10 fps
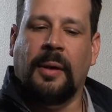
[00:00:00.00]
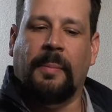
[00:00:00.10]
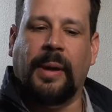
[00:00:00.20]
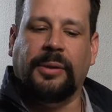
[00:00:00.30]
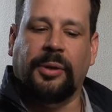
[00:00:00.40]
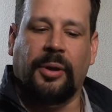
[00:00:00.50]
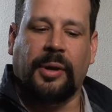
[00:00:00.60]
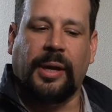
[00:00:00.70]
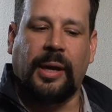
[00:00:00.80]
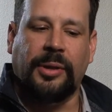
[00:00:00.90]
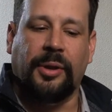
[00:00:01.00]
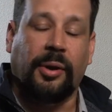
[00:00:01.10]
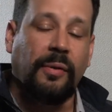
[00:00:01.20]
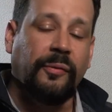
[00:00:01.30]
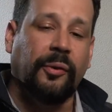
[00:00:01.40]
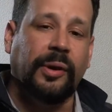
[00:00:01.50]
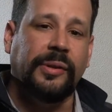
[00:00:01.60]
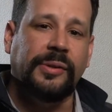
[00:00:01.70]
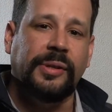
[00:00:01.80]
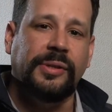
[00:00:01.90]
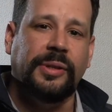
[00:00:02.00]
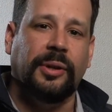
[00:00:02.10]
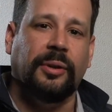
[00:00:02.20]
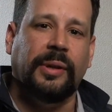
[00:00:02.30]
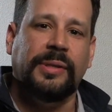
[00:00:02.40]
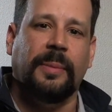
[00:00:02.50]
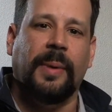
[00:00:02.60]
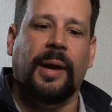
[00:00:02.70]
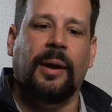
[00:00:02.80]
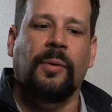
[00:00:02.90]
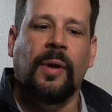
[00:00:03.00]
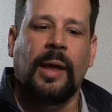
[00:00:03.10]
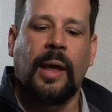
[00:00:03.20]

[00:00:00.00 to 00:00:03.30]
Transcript: My talk at the conference this year is about